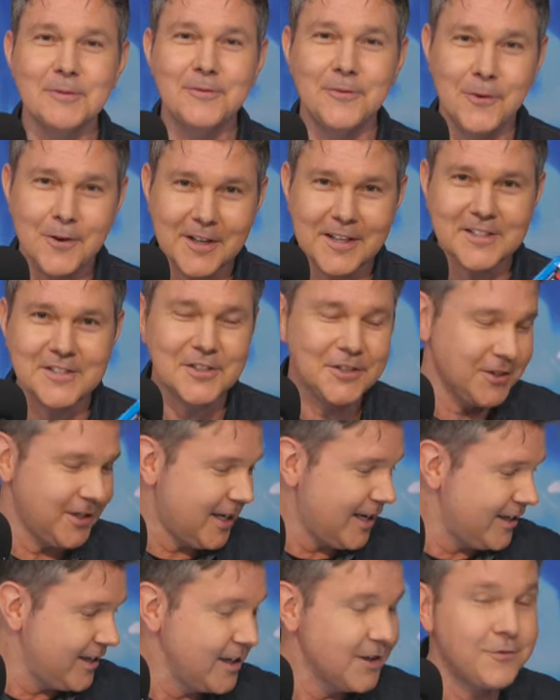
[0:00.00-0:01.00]
before. That's a
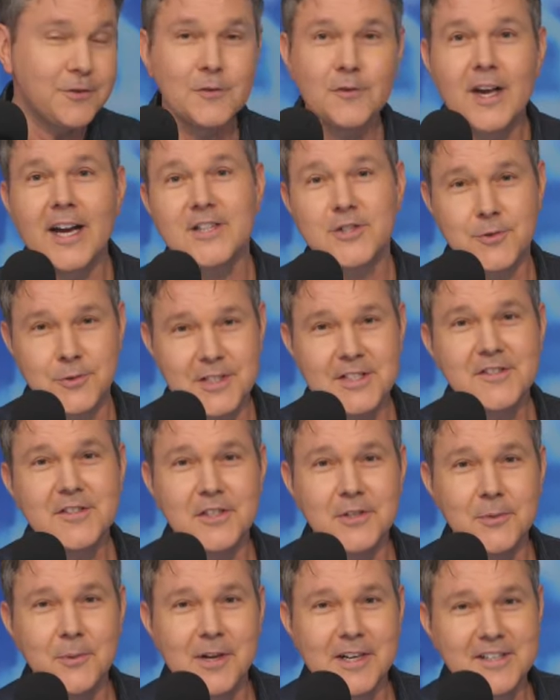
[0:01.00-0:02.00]
good idea. If you've got treats
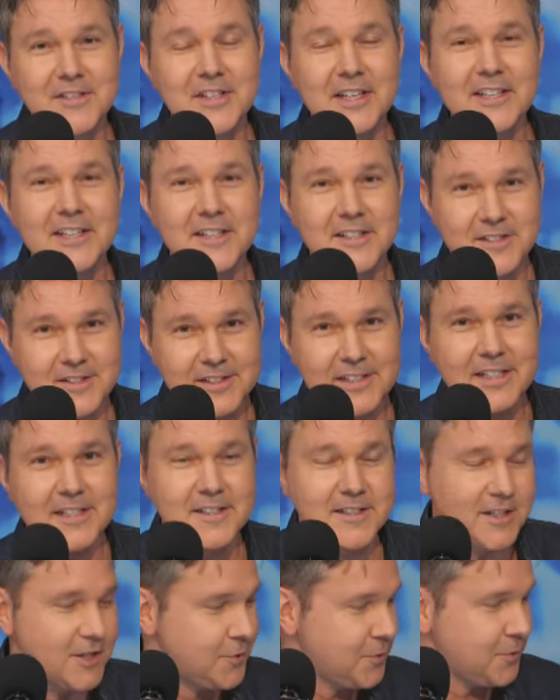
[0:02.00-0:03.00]
that you want to send us,
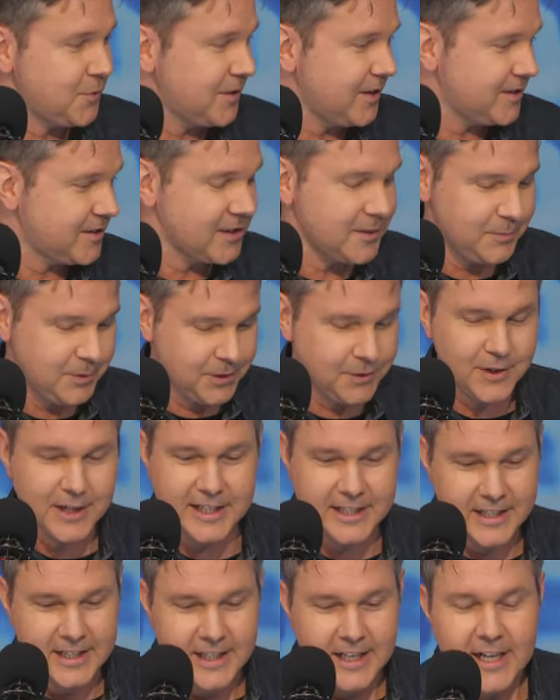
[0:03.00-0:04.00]
get in touch with us. That'd be
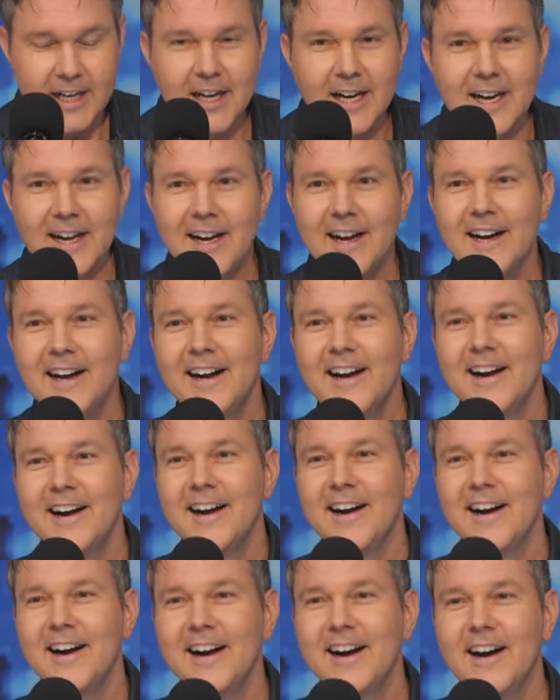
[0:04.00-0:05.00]
great.
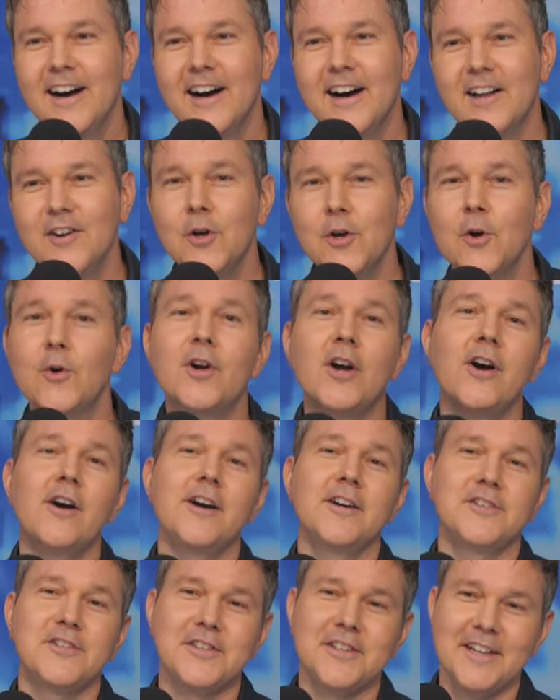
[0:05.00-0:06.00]
No
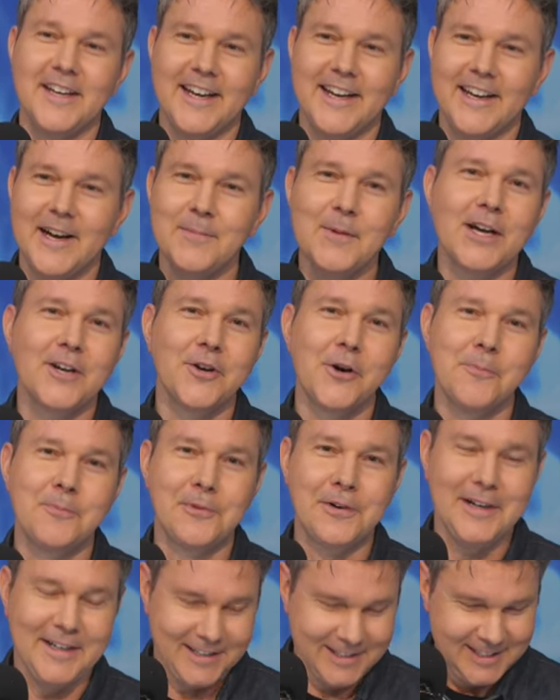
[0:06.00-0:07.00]
cars today. I'm not
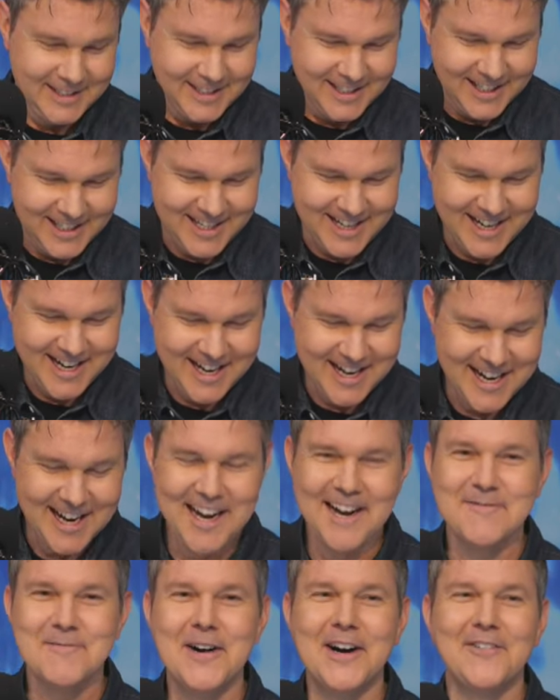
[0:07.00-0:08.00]
Oprah.
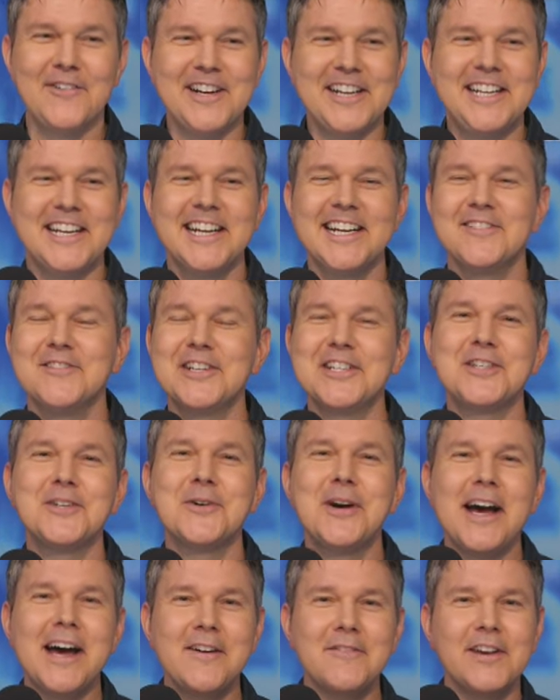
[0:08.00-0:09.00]
But we
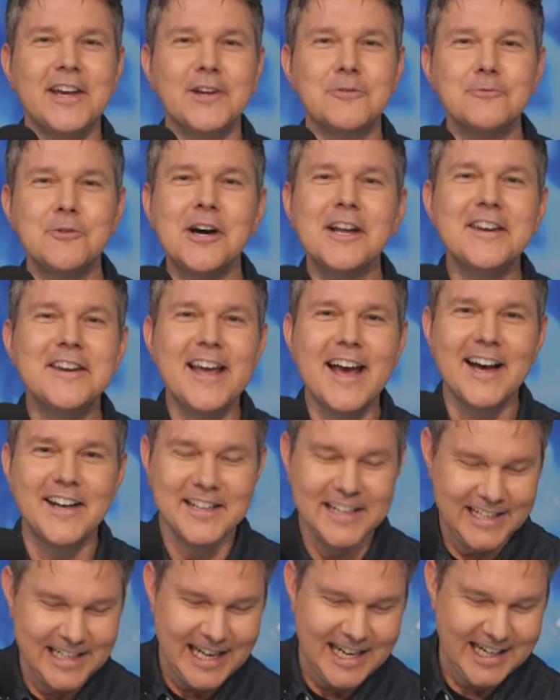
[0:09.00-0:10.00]
do have a
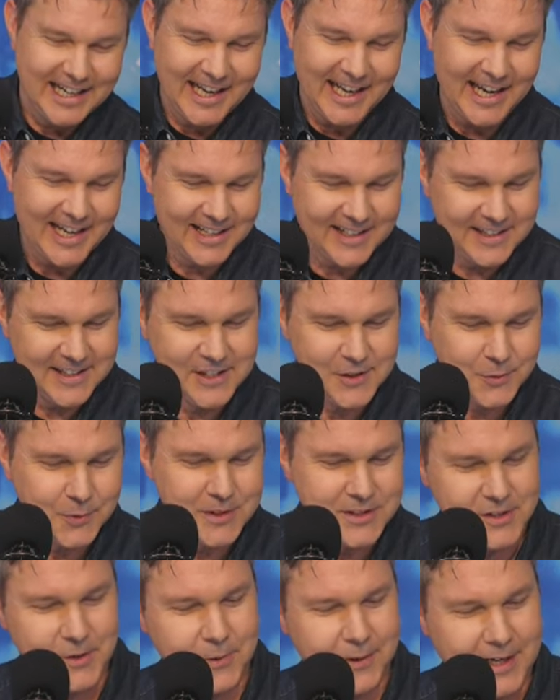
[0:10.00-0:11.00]
rundown to dedicate, and this
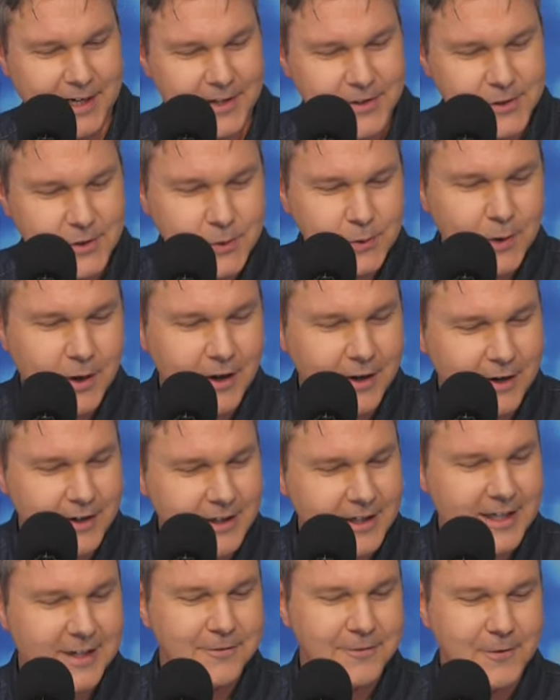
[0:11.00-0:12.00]
one is going out to
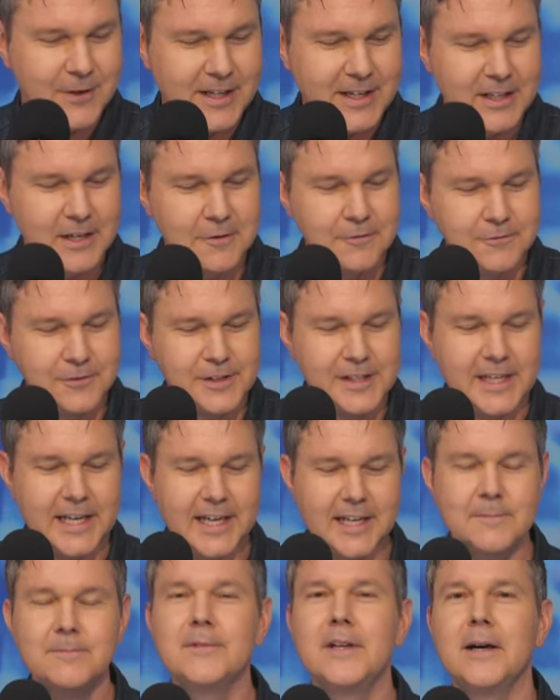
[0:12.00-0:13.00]
our friend
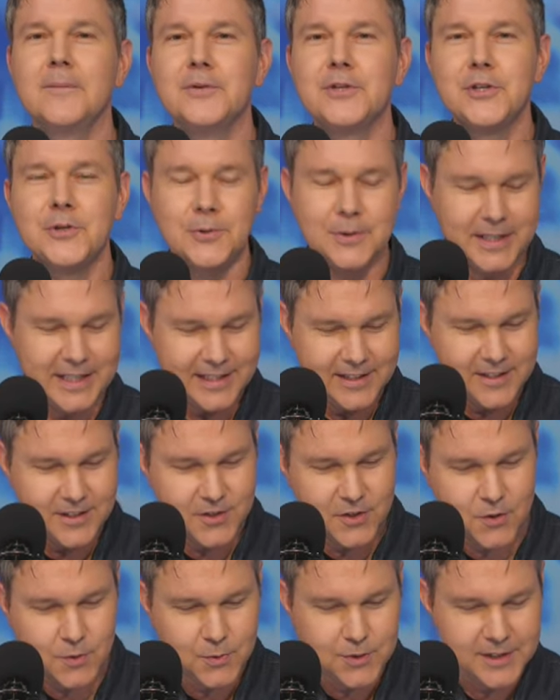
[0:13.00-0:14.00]
VMW
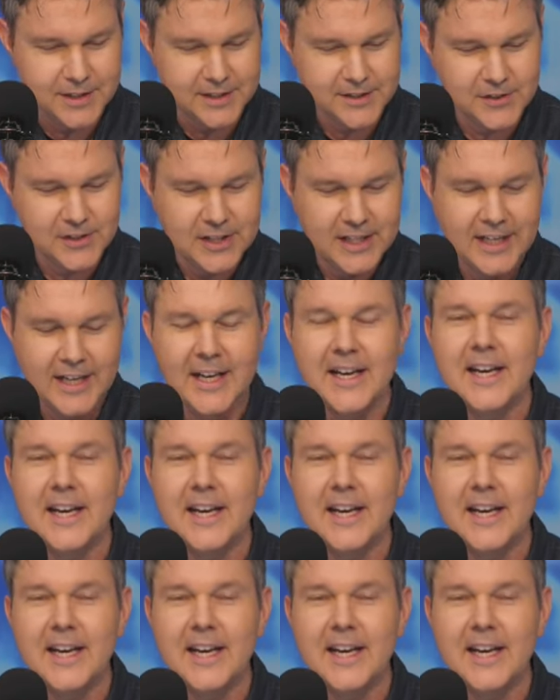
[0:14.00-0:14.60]
Industries,